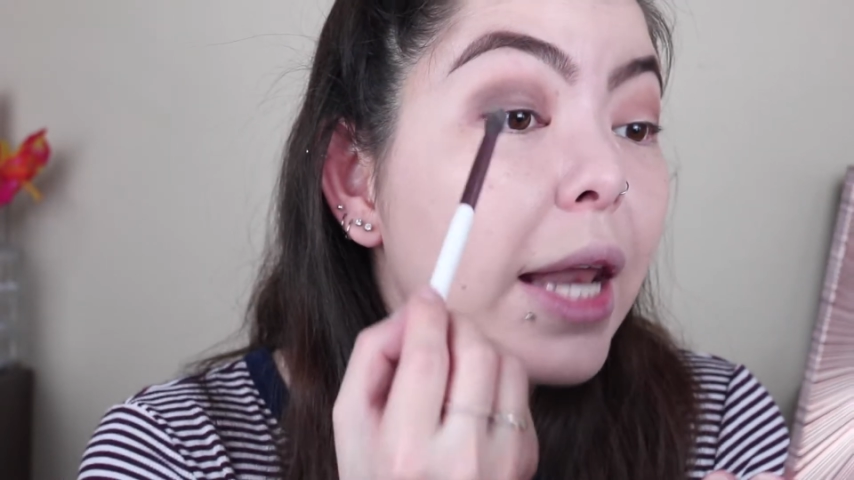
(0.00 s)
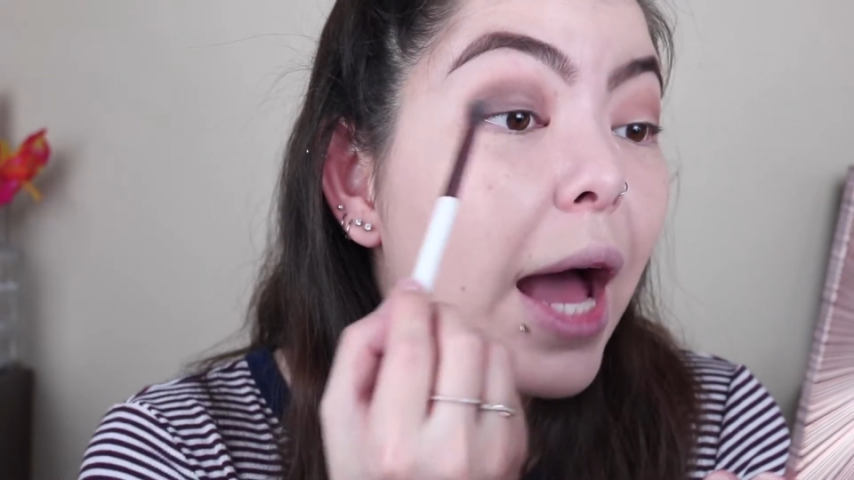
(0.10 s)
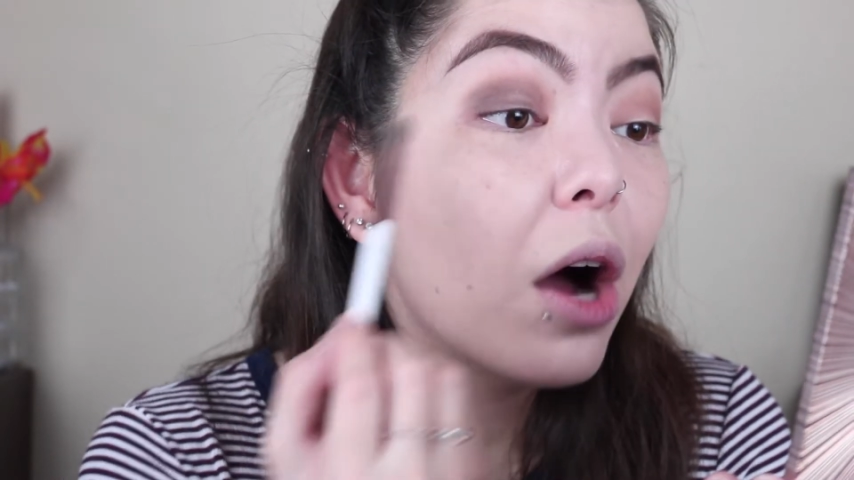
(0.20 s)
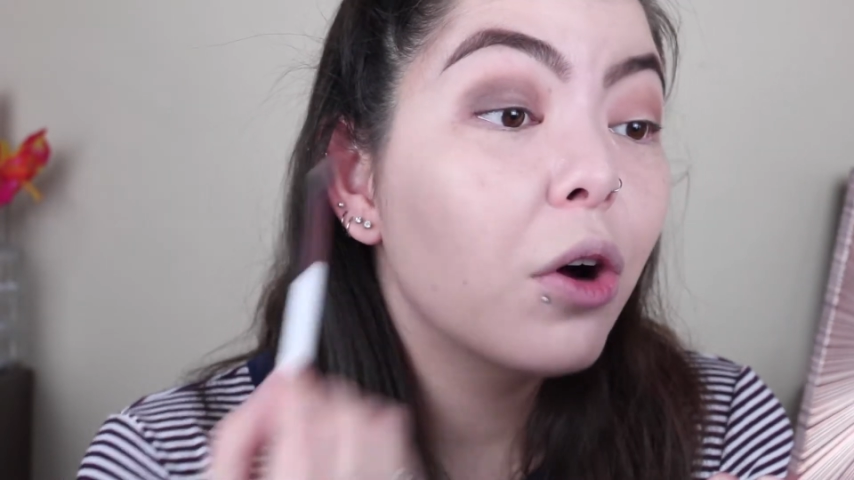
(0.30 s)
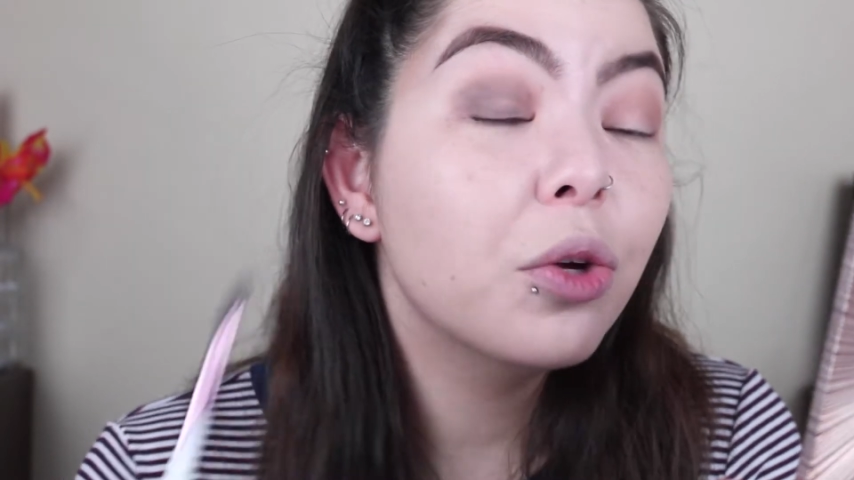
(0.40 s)

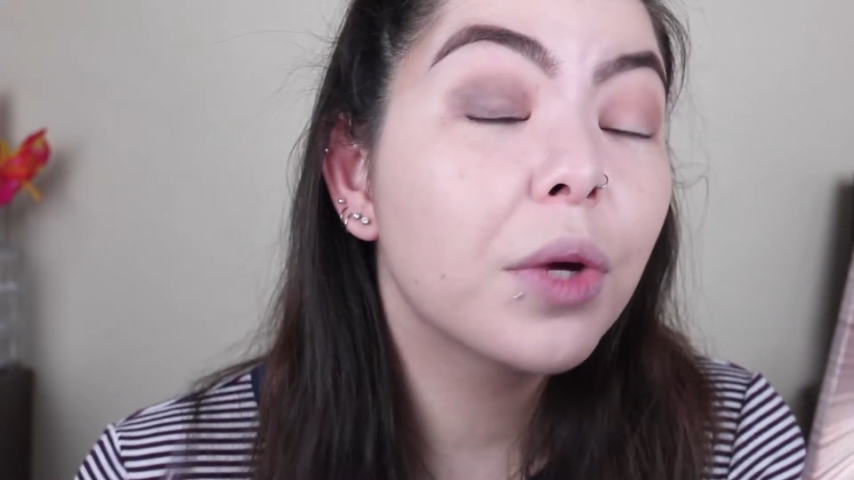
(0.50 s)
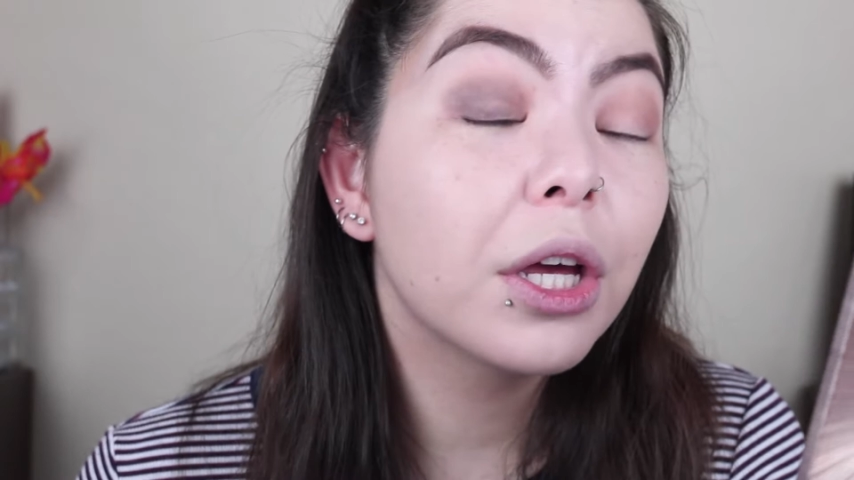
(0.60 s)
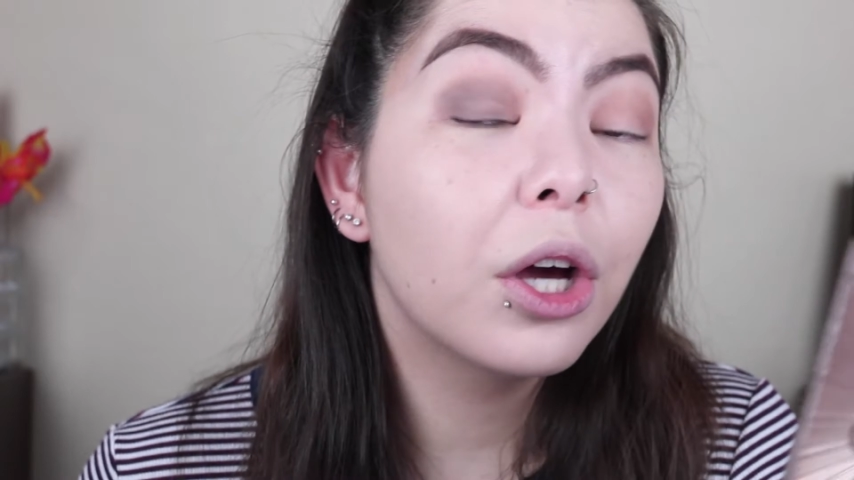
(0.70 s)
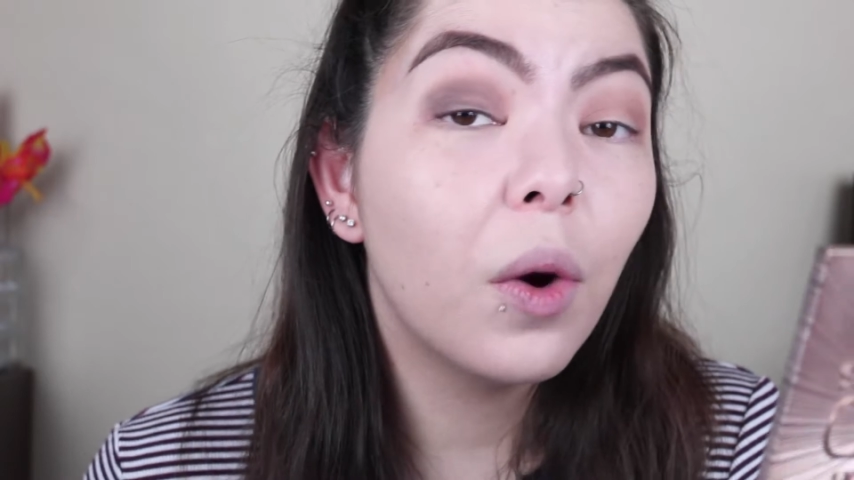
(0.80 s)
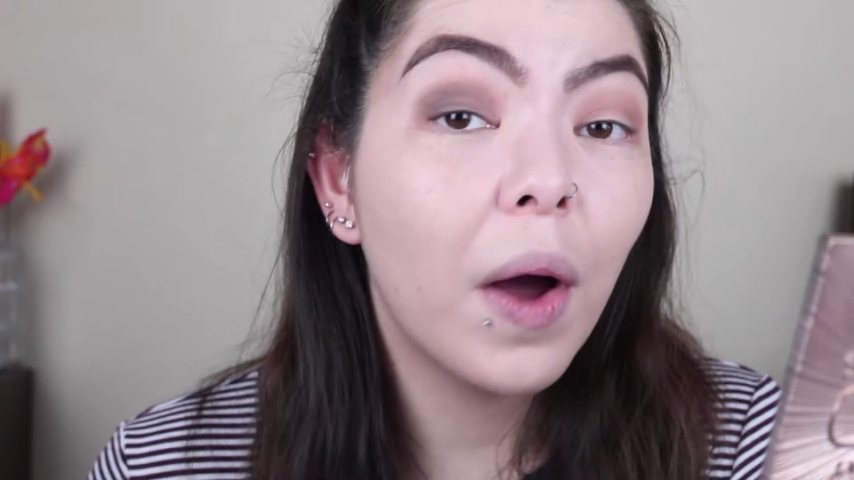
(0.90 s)
now you
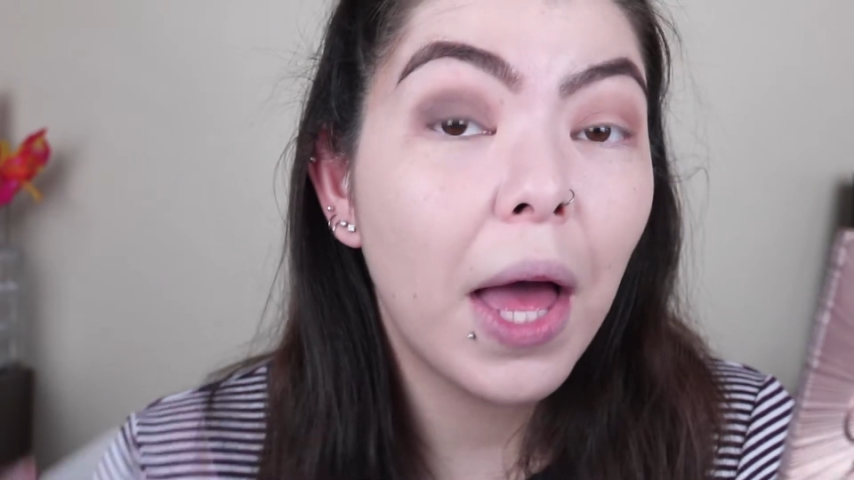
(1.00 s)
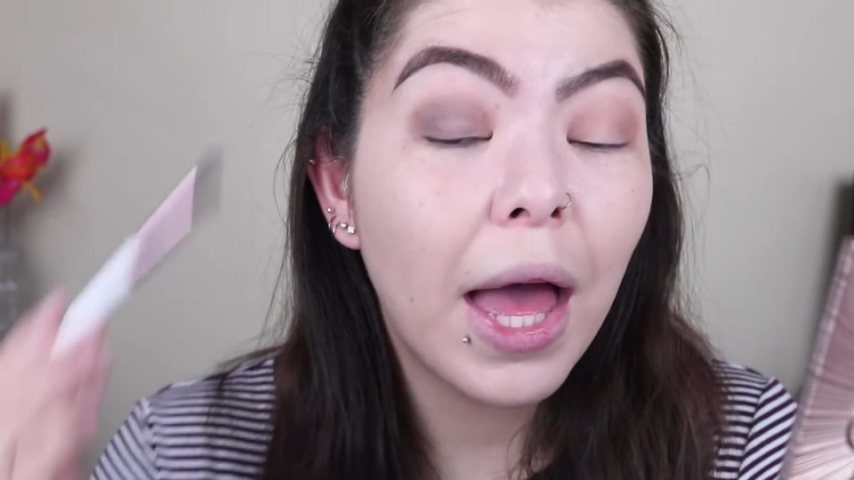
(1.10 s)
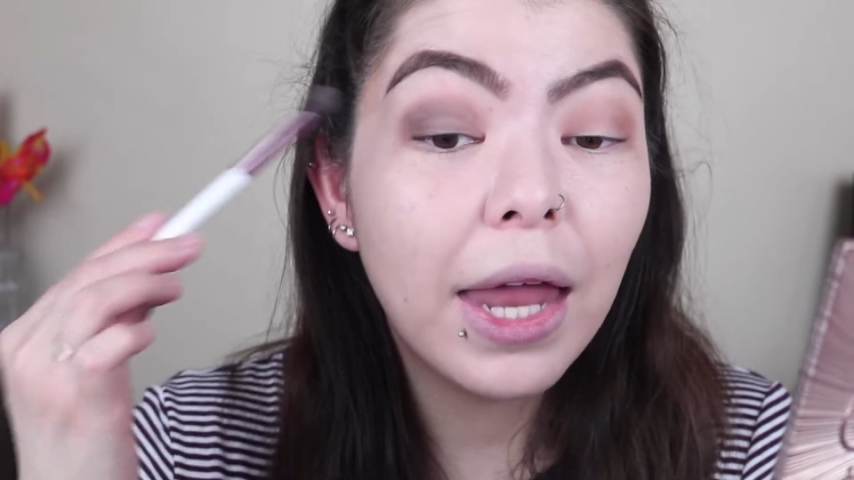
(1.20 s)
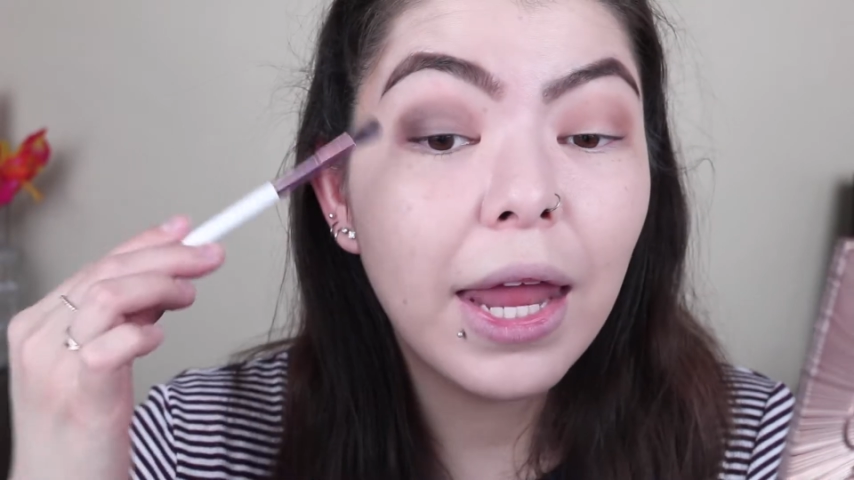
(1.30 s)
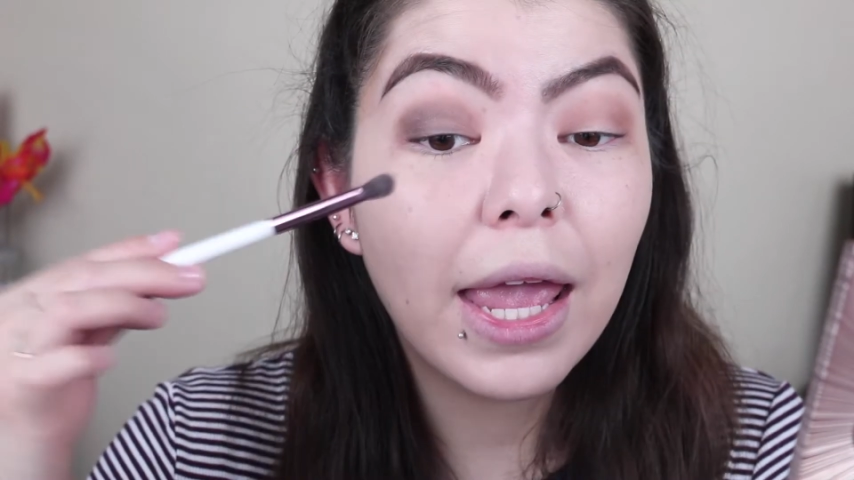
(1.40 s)
can go
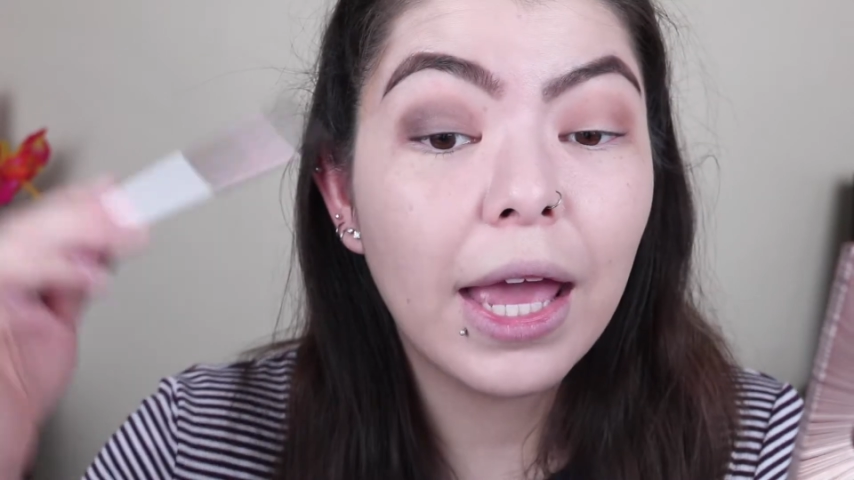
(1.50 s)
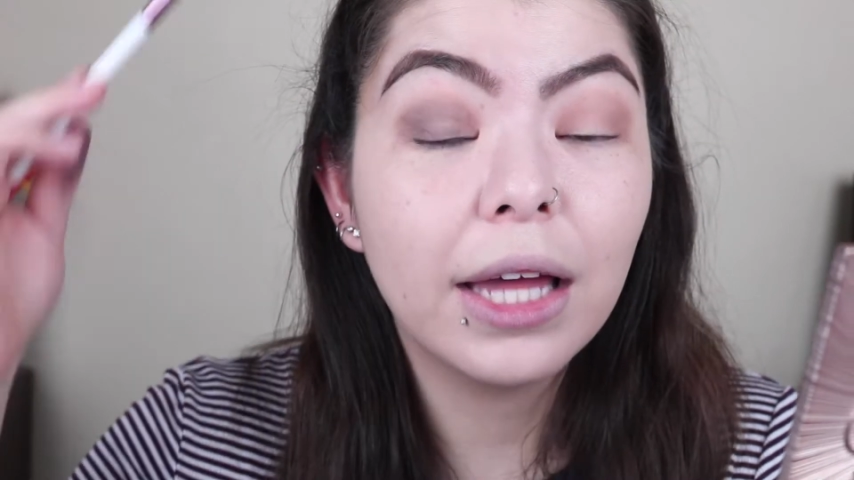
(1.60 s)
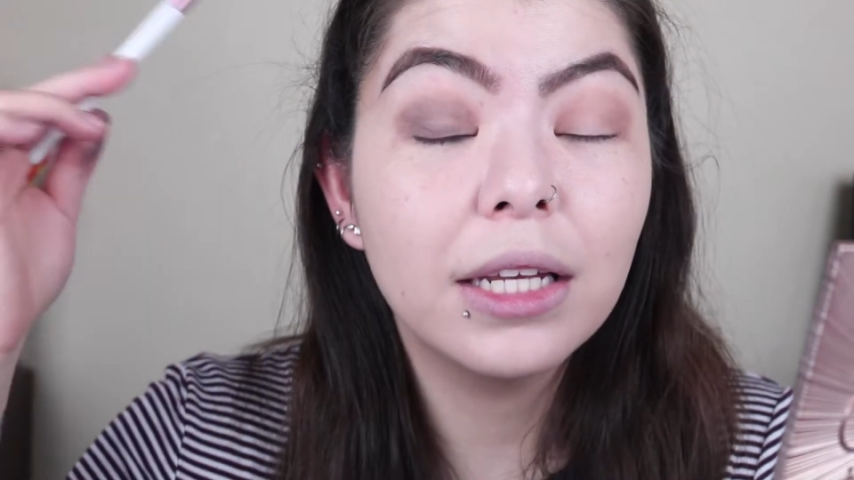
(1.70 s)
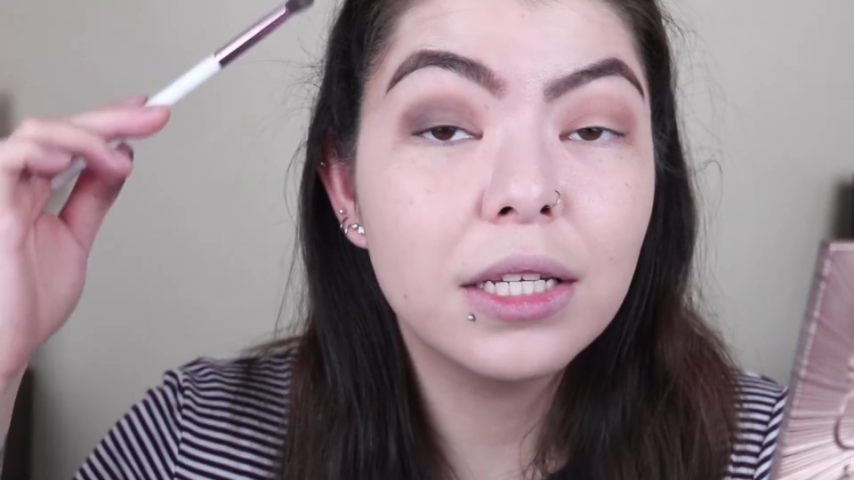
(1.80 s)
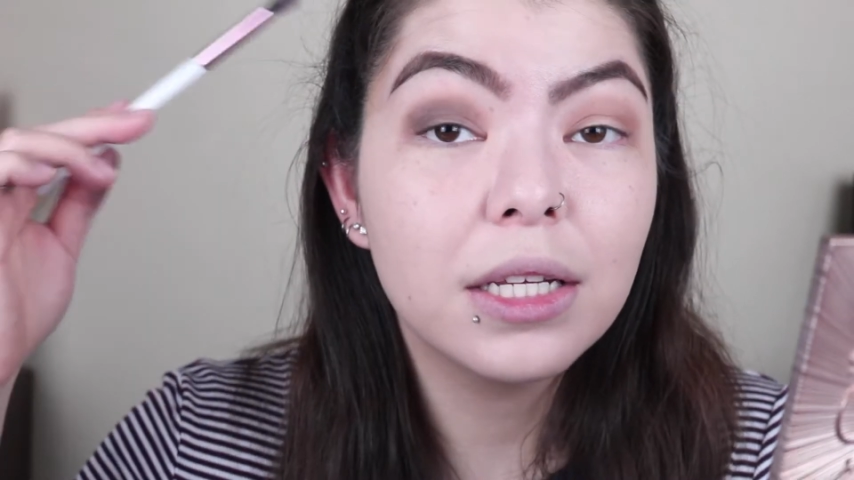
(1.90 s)
ahead
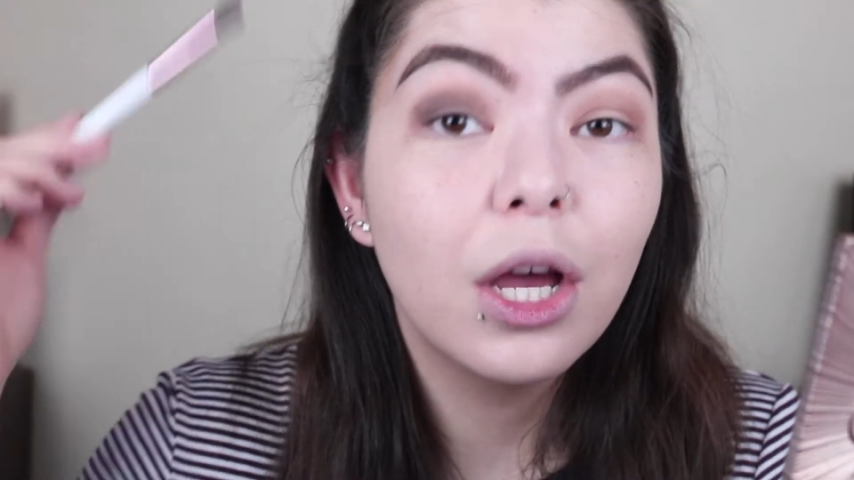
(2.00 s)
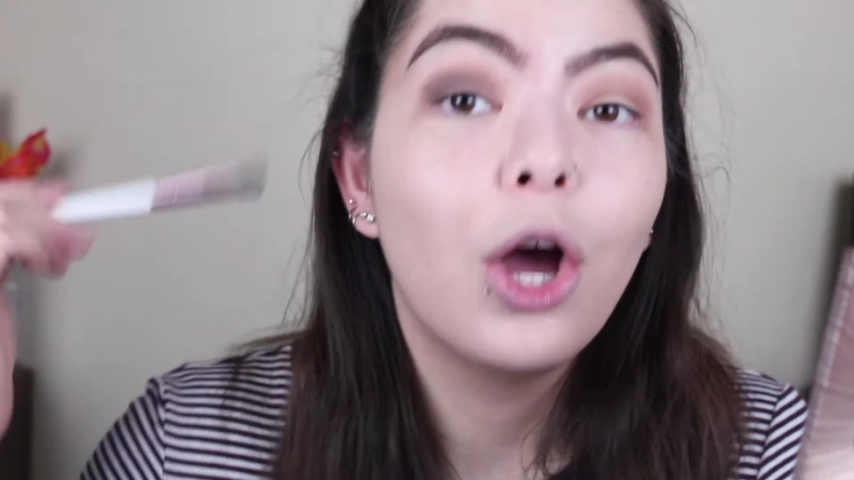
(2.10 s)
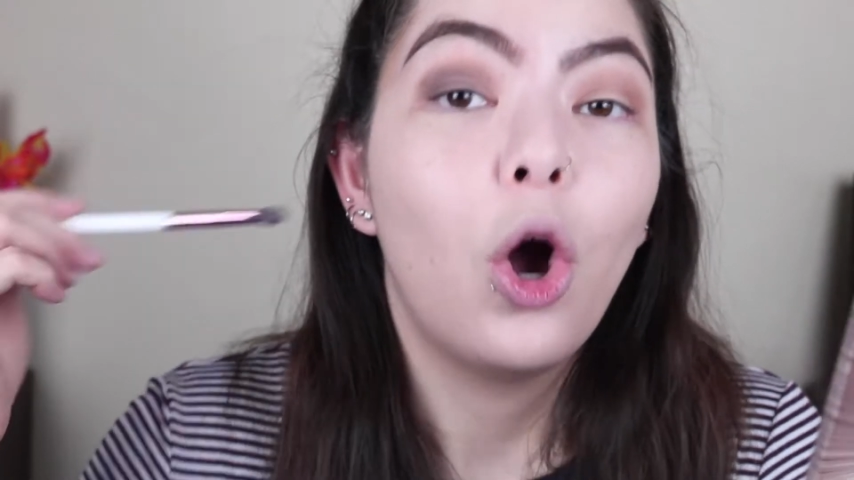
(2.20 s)
and